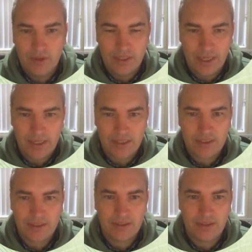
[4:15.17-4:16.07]

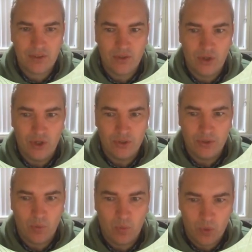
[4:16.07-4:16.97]
lettuce
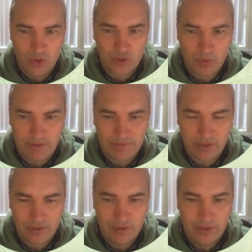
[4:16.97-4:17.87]
on 1 square
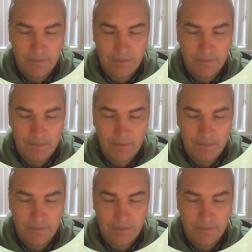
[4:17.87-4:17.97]
foot.